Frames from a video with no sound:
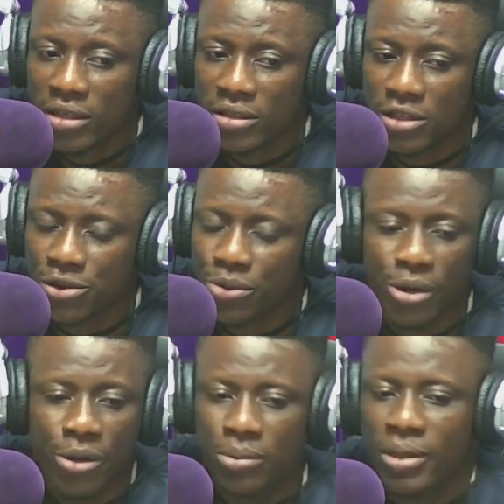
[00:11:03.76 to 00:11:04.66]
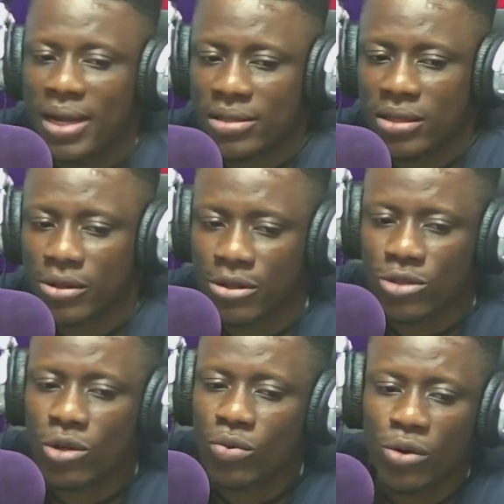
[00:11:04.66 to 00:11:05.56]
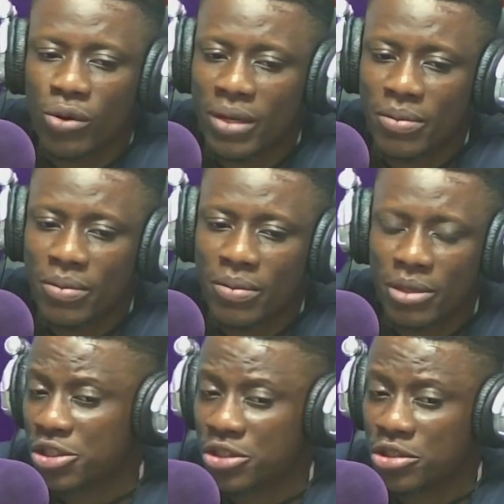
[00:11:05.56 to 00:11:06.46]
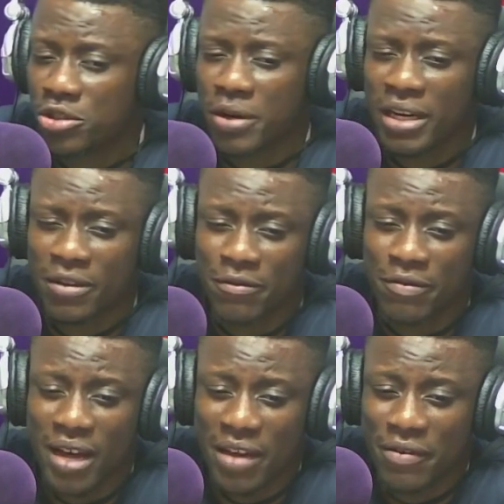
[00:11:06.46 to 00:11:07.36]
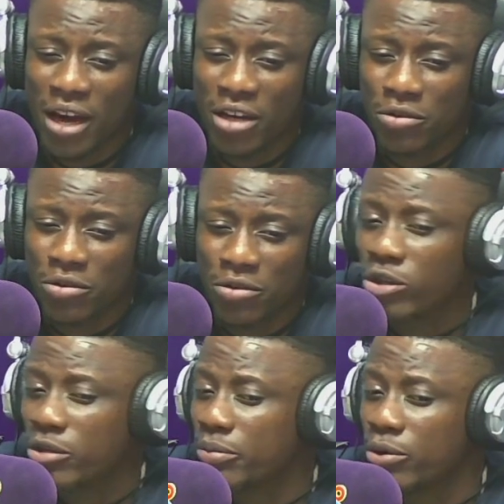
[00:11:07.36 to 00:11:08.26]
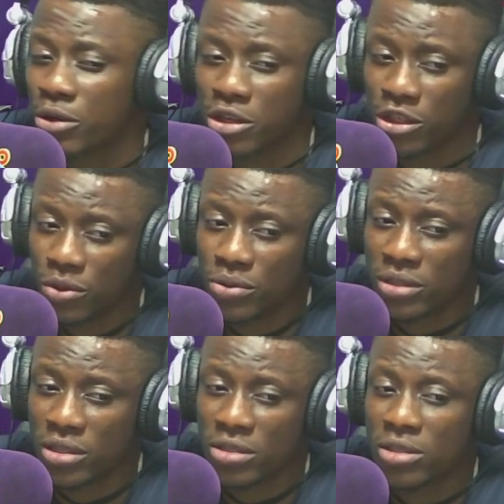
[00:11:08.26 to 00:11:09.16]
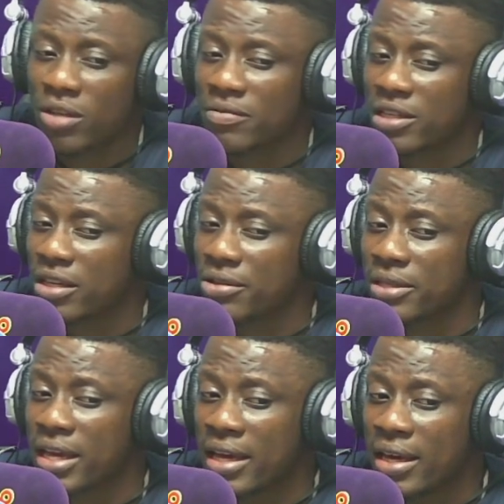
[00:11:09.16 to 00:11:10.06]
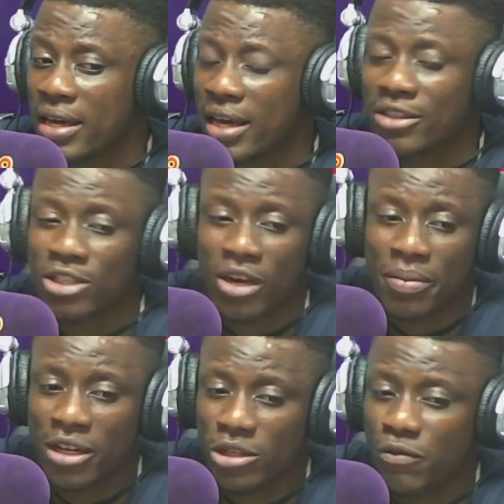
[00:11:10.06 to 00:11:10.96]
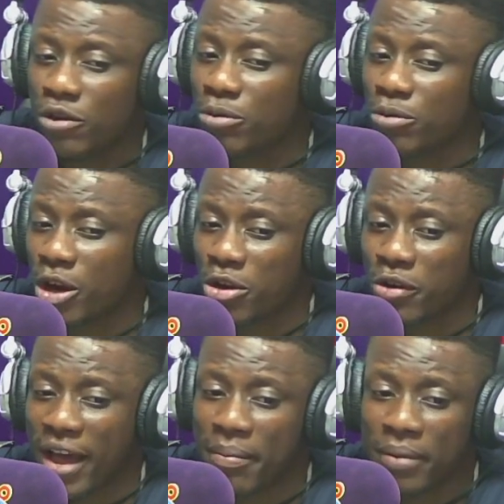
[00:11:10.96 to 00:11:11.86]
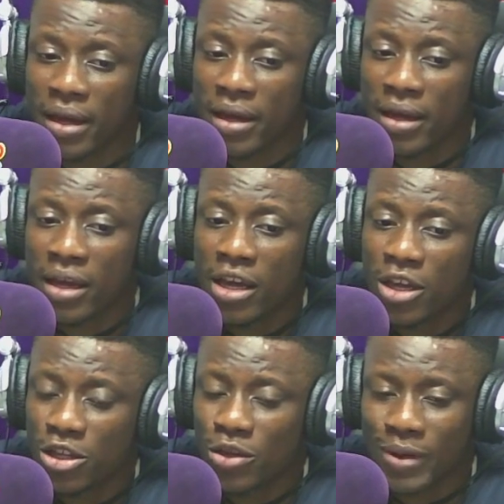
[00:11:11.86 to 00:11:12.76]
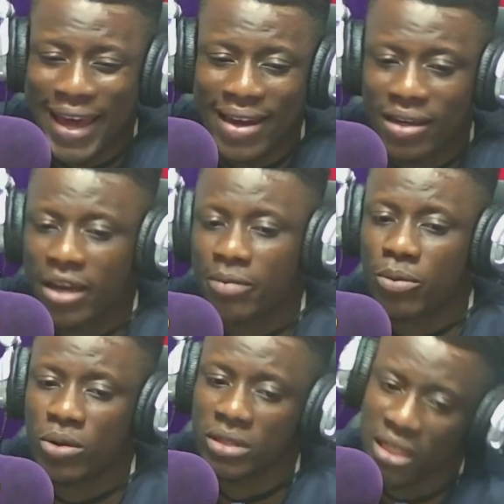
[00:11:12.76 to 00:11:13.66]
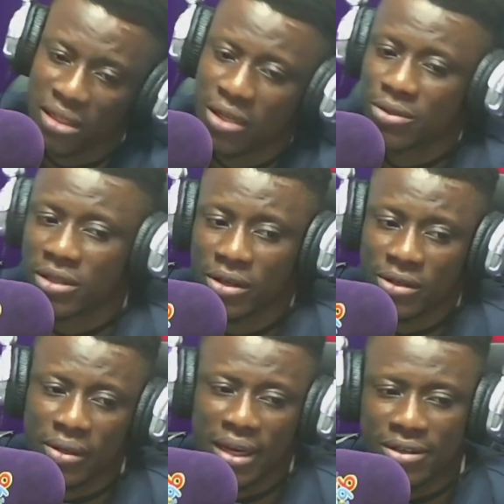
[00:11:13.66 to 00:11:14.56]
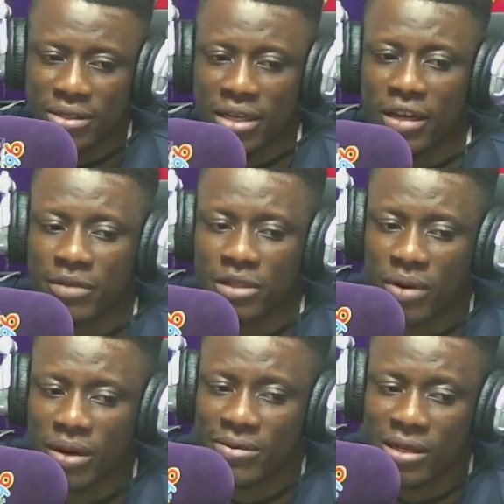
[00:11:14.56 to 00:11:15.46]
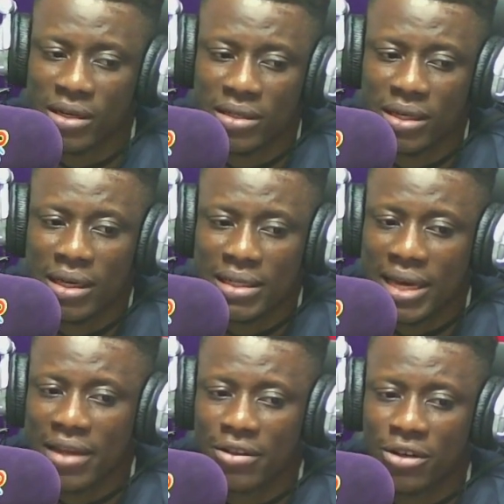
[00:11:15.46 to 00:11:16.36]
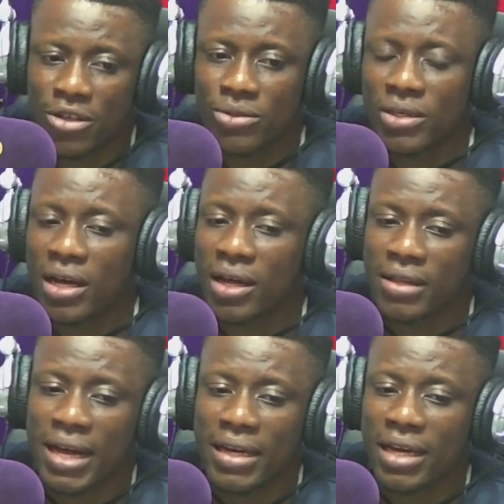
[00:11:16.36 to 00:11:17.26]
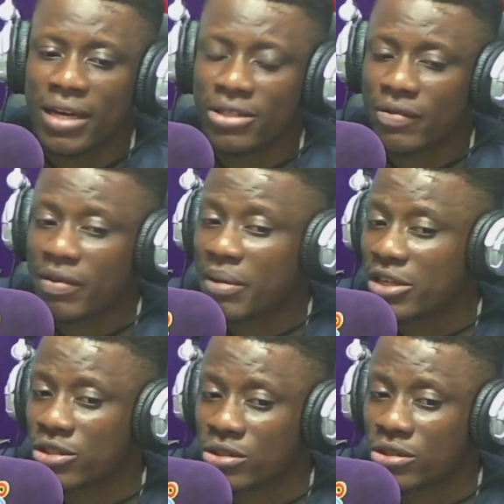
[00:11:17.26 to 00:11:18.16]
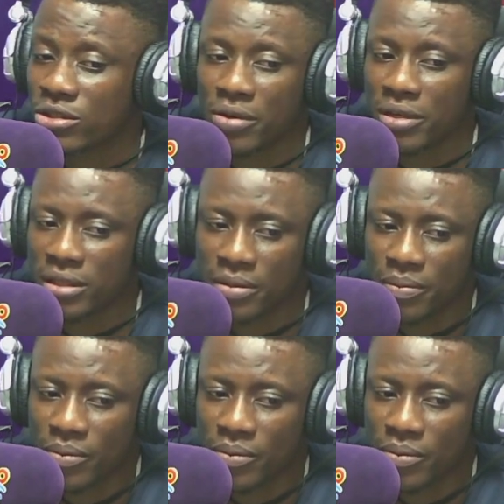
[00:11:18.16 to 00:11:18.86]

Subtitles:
Did you know that the Sanwo-Olu administration trained 500 unemployed youths in soft skills and a job interview program? You can get more details on the Lagos State Government's website. To end the news, here are the highlights of the major stories.